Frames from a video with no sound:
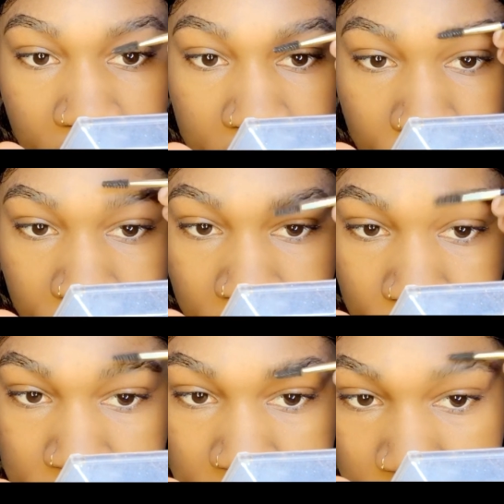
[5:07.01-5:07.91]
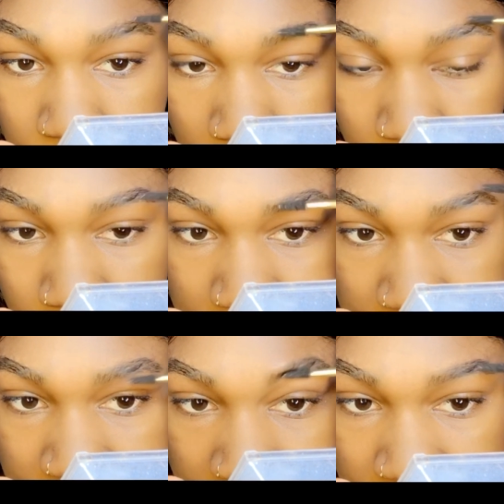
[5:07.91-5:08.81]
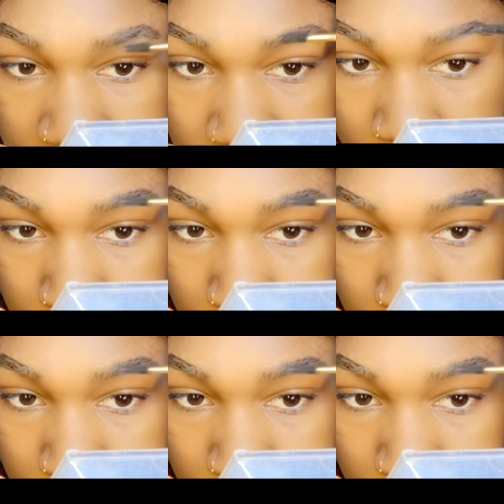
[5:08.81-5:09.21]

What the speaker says: Now we're going to use the Scully once again